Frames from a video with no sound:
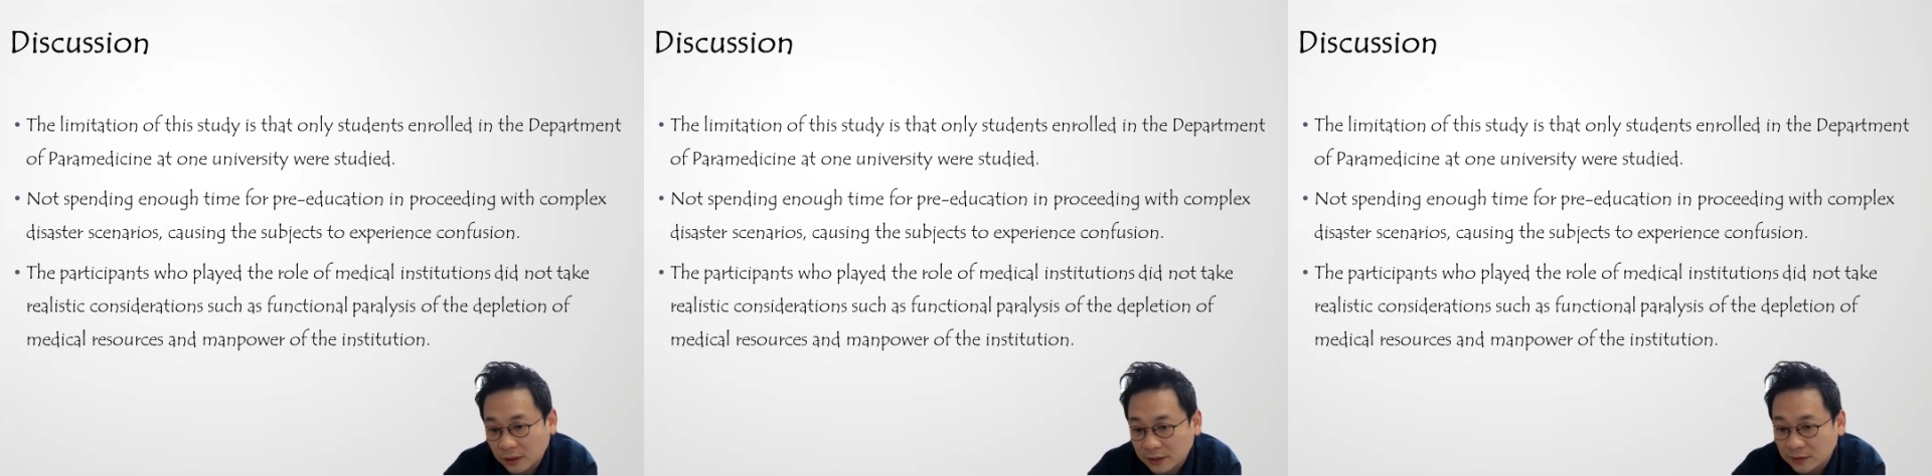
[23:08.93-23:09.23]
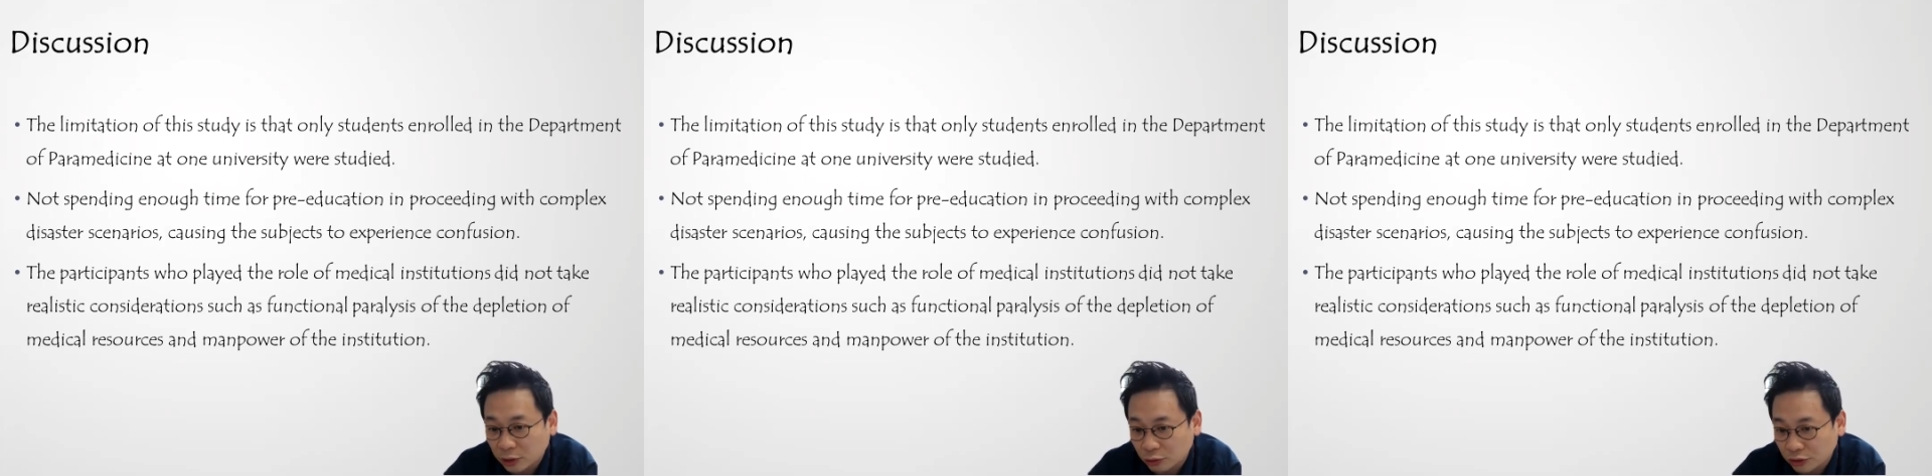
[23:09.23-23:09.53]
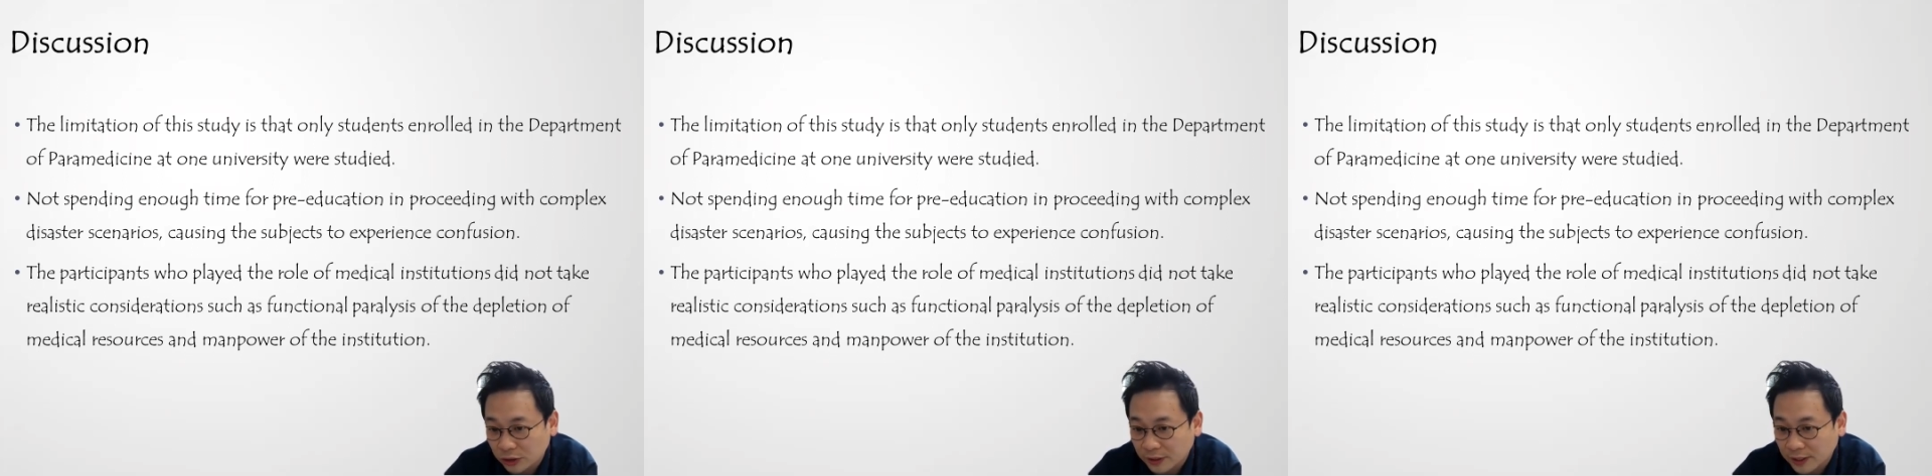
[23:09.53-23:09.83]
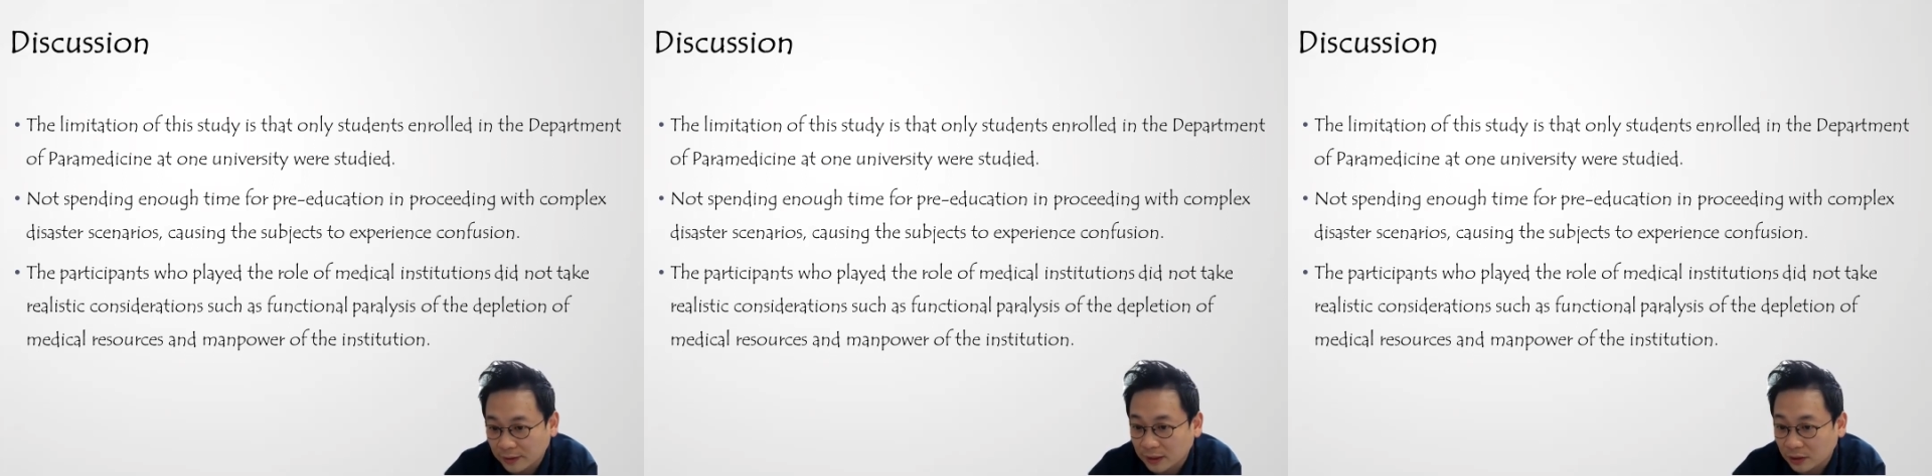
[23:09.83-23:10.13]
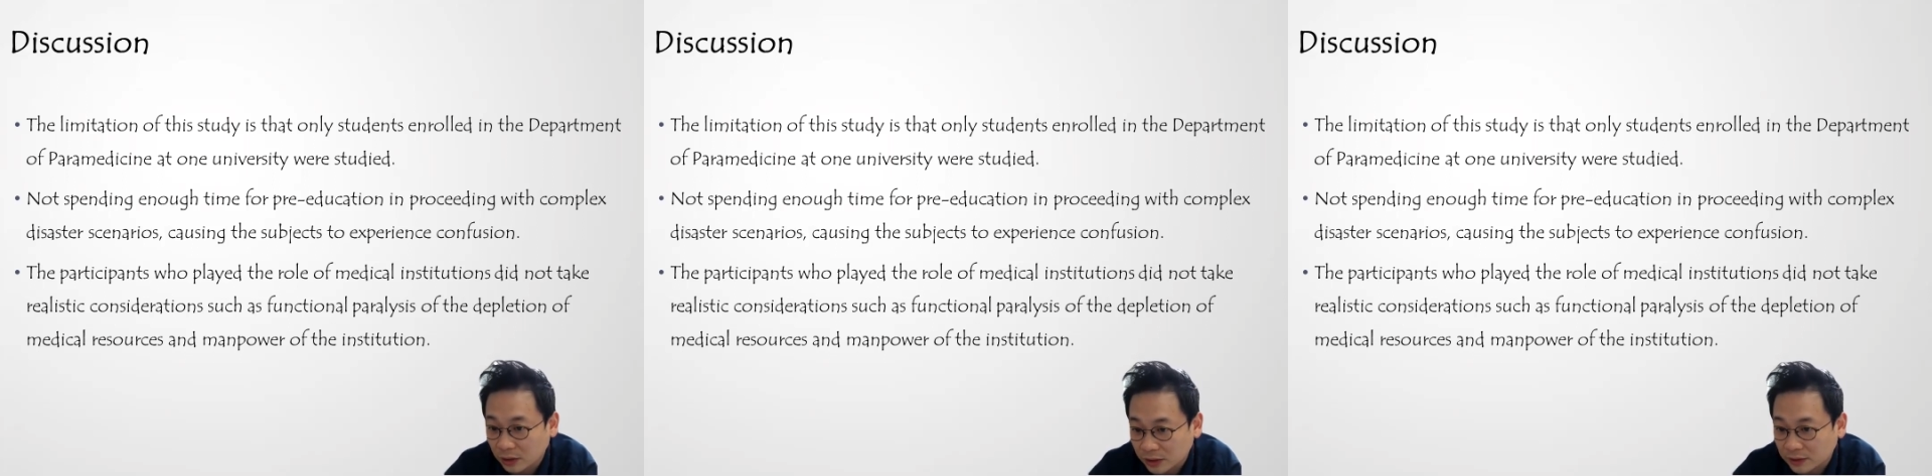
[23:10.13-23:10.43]
institution
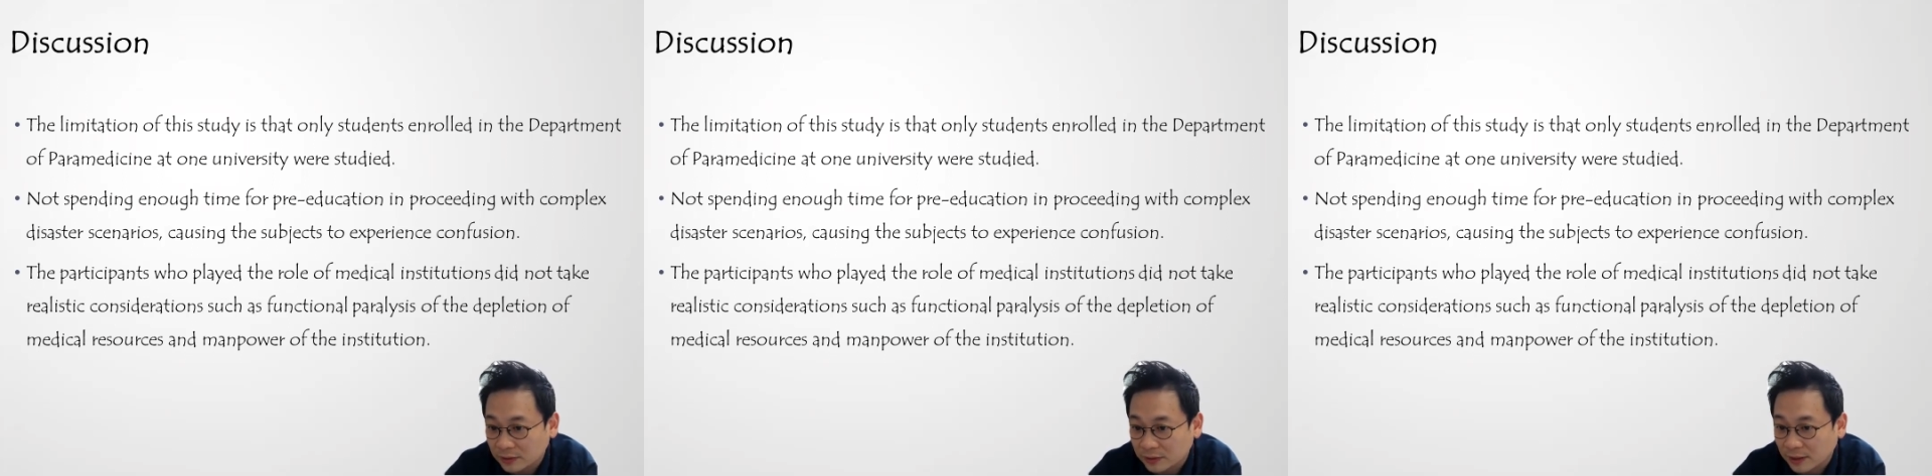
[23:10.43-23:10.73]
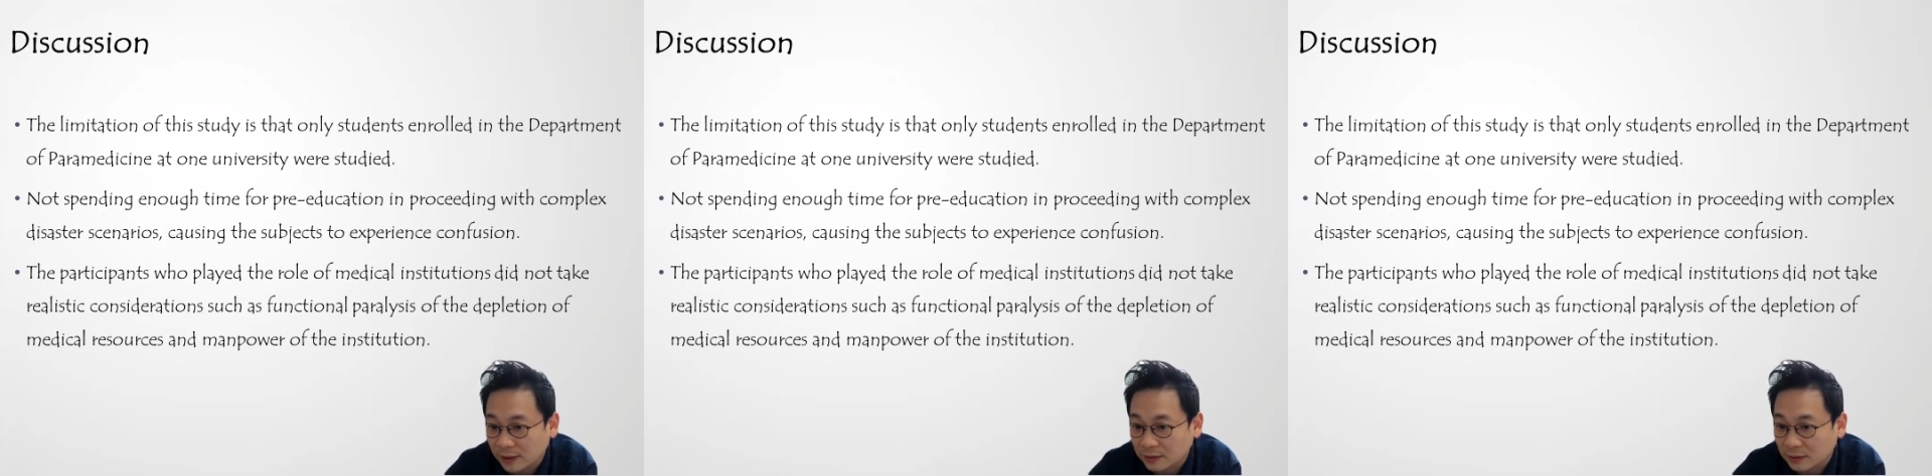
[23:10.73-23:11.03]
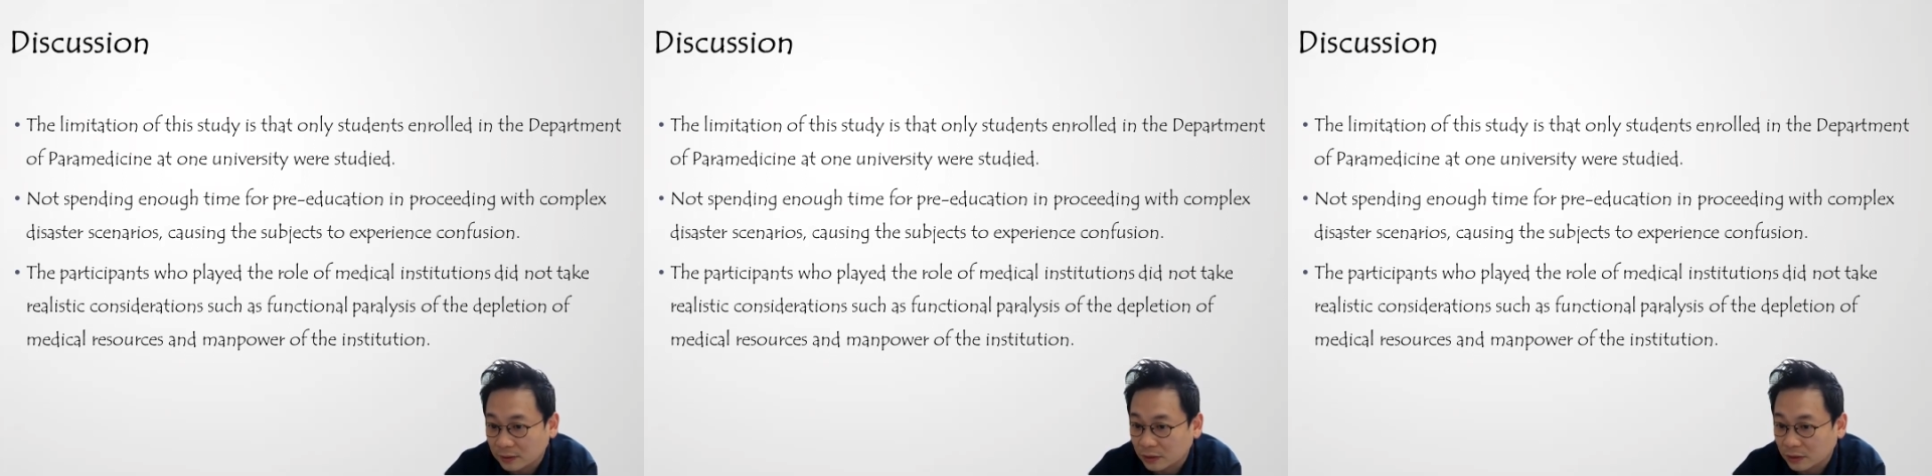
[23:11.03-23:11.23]
cannot consider that